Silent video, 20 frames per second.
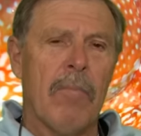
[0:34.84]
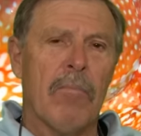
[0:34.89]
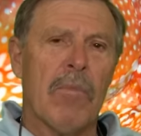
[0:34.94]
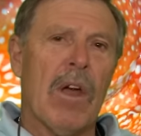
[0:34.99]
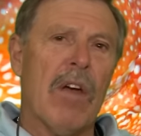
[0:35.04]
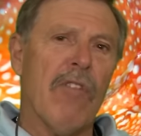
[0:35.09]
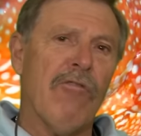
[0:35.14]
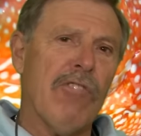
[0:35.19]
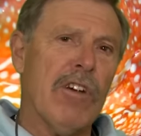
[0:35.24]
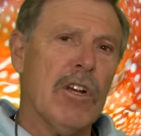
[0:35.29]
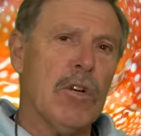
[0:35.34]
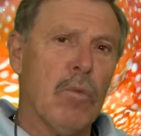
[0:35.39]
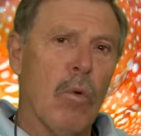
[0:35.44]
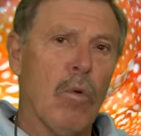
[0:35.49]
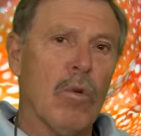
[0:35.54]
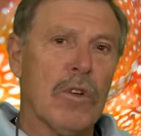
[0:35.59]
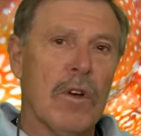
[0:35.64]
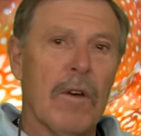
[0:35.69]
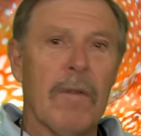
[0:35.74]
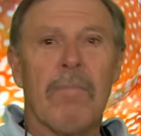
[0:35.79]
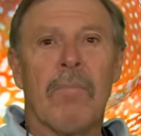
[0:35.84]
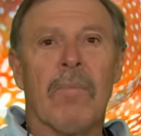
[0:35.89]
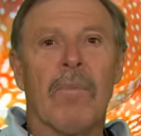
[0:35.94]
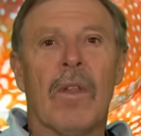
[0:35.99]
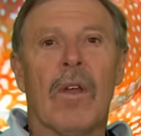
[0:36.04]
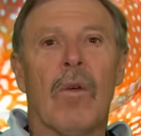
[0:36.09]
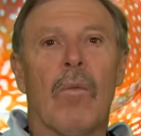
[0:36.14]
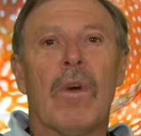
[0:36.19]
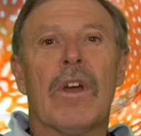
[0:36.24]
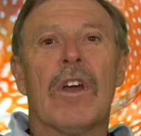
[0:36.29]
Now, in freshwater,
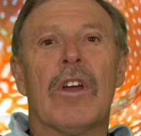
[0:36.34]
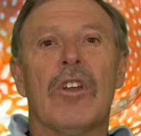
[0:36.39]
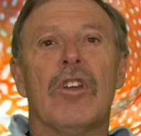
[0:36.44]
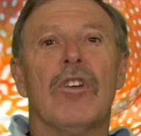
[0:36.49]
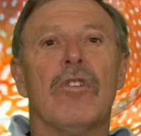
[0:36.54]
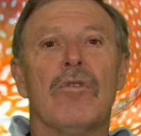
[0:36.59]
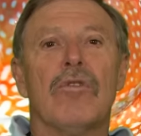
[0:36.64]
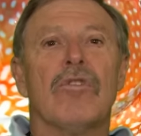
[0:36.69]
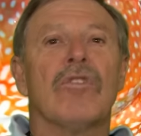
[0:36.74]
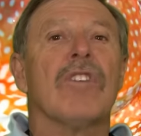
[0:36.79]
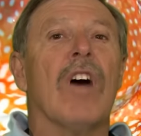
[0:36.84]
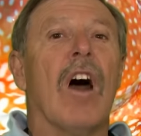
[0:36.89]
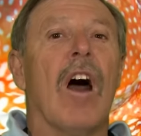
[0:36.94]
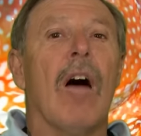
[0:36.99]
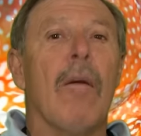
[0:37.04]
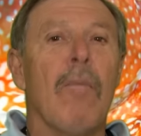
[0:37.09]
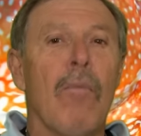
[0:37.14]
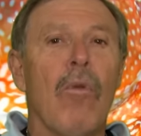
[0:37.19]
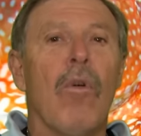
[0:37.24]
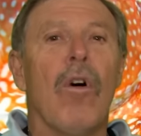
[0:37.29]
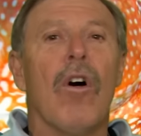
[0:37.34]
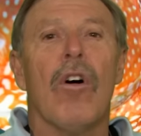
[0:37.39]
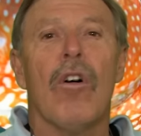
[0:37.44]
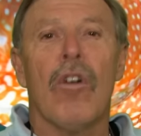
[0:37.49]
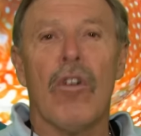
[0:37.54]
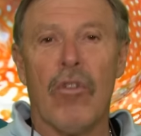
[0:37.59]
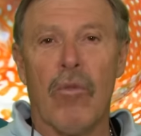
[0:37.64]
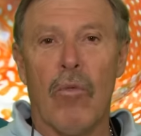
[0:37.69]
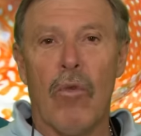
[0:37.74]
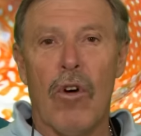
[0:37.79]
we can use the humble
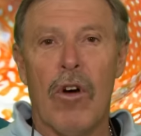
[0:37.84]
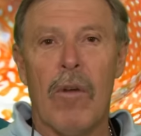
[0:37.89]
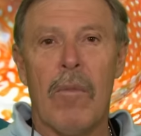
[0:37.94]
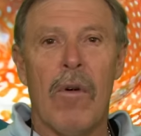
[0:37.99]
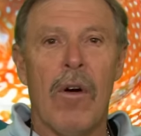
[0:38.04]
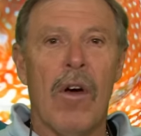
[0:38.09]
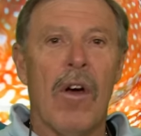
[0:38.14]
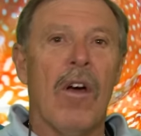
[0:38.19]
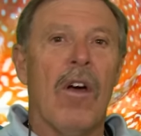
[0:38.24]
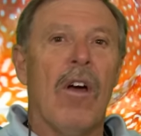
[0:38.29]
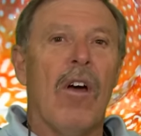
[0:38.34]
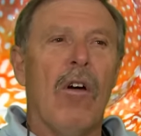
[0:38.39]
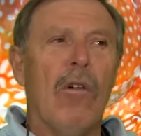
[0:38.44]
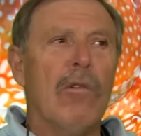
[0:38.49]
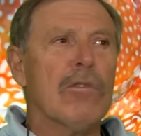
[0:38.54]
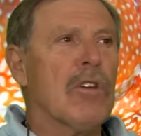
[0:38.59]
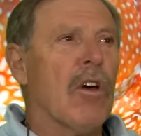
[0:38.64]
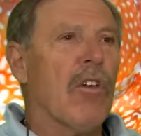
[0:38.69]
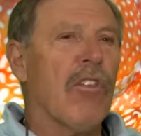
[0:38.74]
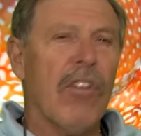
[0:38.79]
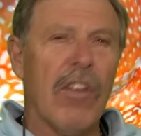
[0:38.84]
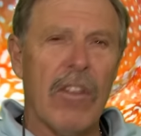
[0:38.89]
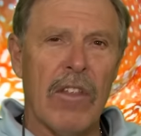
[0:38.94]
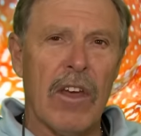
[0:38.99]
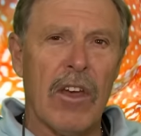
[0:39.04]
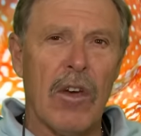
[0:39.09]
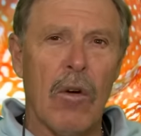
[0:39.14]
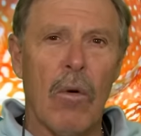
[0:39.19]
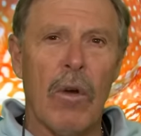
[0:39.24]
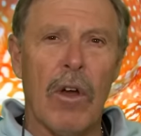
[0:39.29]
earthworm, or as I think they
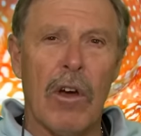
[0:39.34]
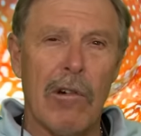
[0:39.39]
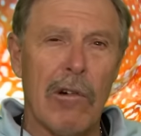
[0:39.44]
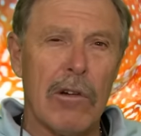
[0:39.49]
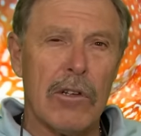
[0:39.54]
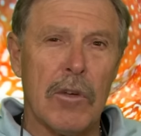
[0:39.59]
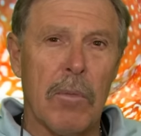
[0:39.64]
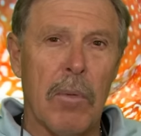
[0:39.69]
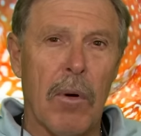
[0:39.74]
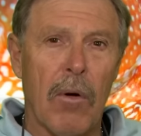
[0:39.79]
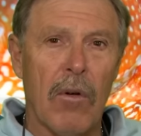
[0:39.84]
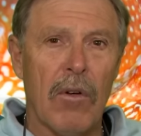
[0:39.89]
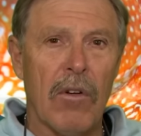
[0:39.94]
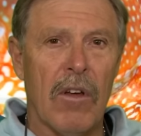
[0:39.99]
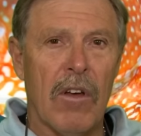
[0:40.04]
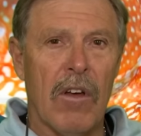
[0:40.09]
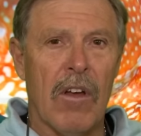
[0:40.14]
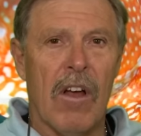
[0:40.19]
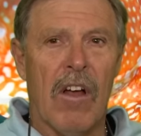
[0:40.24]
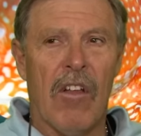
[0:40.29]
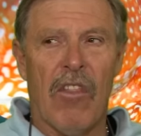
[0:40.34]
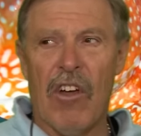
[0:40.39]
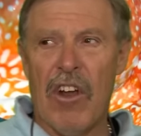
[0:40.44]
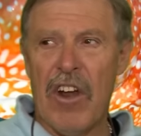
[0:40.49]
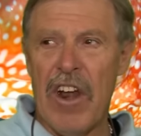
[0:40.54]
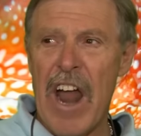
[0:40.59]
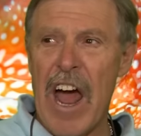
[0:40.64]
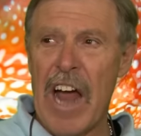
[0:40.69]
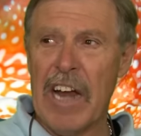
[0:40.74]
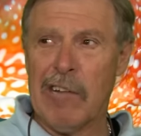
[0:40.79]
call it across upon, the
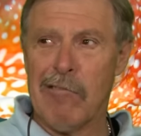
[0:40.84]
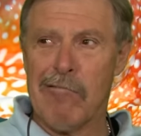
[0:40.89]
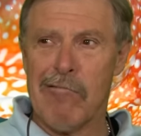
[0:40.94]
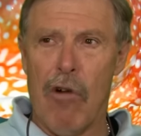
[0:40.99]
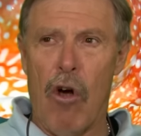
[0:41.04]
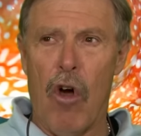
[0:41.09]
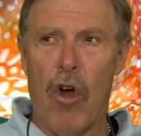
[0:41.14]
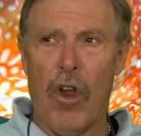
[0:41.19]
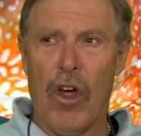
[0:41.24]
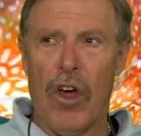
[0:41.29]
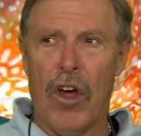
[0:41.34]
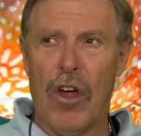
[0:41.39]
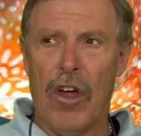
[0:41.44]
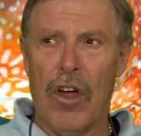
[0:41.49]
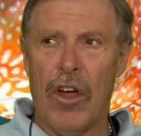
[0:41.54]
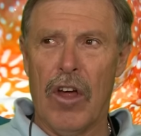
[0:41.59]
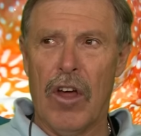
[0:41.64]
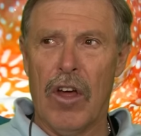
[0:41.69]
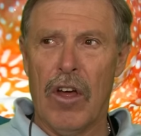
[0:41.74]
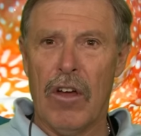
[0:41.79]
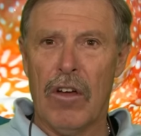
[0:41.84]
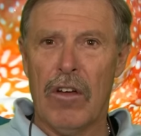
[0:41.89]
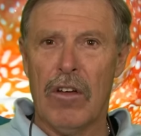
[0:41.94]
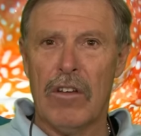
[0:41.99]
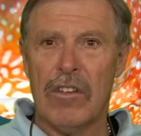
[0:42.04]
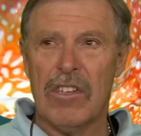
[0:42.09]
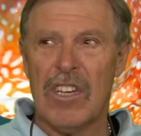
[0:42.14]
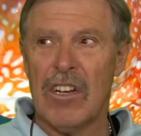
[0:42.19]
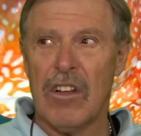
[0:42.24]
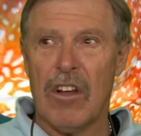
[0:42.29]
nightcrawler.
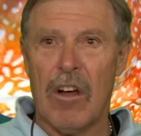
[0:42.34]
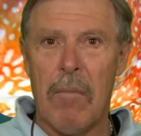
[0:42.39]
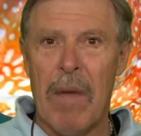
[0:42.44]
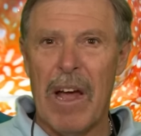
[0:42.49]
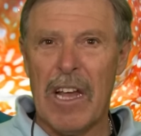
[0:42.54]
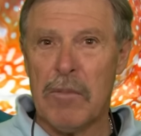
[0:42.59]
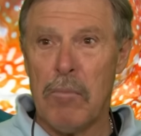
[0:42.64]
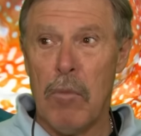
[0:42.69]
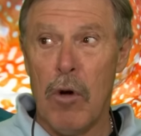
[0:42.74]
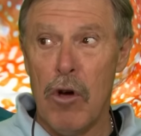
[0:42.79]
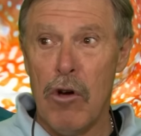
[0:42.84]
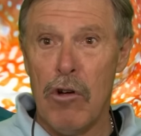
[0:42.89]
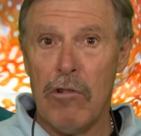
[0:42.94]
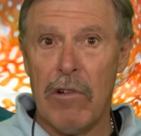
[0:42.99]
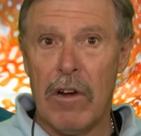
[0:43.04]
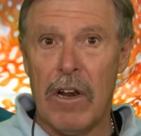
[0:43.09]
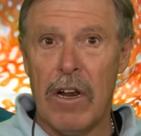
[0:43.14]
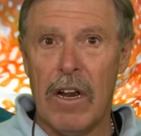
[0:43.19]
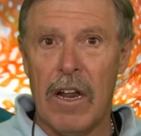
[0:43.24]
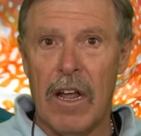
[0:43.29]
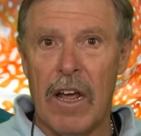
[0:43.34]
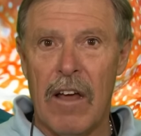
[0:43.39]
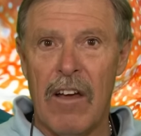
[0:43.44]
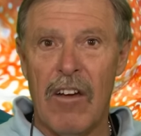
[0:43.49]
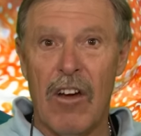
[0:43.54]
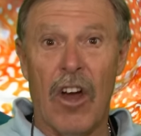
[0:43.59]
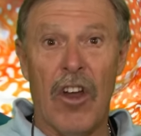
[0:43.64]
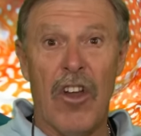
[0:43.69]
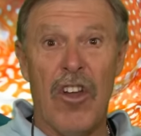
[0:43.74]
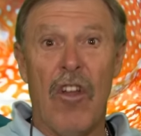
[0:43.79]
Sounds like a mass murderer, doesn't it?
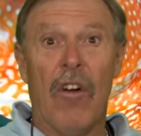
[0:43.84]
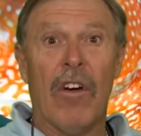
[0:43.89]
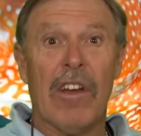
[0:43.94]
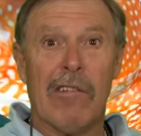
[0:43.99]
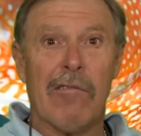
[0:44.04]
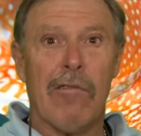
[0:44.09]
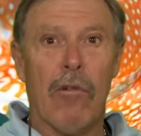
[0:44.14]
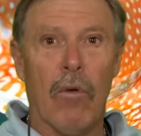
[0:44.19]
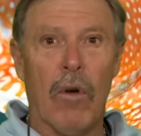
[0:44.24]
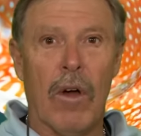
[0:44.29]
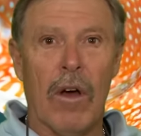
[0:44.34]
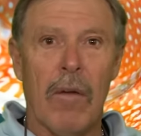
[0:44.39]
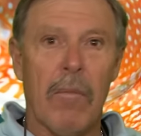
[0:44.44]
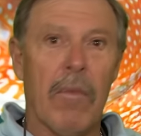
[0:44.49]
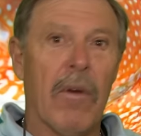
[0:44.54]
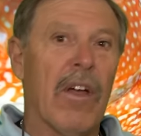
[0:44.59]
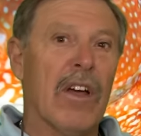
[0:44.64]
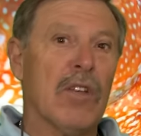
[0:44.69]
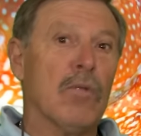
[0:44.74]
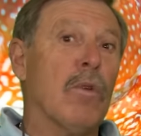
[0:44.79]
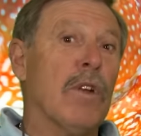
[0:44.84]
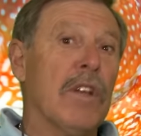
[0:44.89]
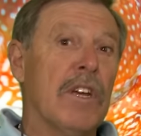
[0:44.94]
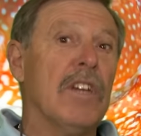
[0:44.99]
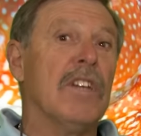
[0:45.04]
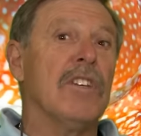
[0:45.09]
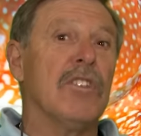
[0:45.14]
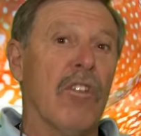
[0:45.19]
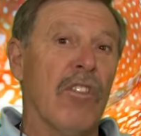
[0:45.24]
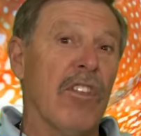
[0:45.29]
A nightcrawler, but that's what it
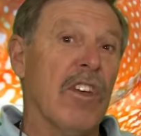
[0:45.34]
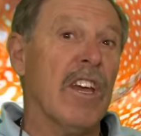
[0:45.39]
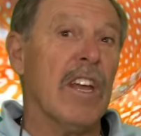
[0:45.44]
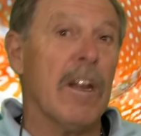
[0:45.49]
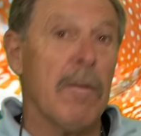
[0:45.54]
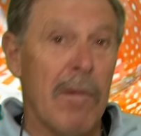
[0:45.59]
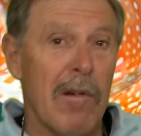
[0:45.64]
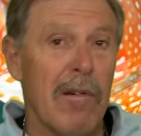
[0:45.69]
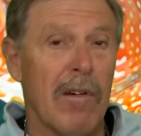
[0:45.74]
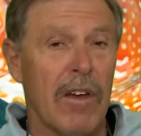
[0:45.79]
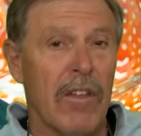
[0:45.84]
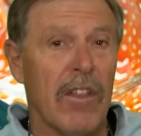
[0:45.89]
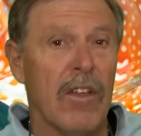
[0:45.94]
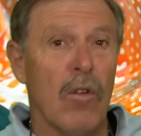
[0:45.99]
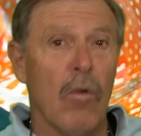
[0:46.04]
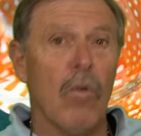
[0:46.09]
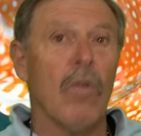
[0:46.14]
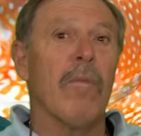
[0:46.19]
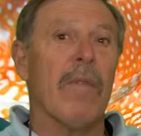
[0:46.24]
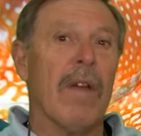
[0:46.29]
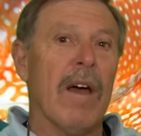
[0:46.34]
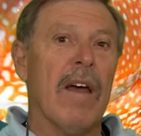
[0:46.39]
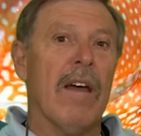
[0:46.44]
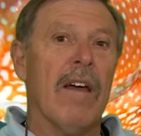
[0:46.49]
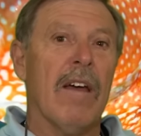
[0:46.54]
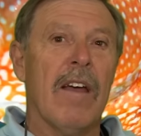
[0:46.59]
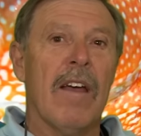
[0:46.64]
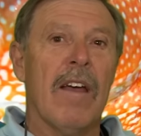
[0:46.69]
is. I think in America they call them that.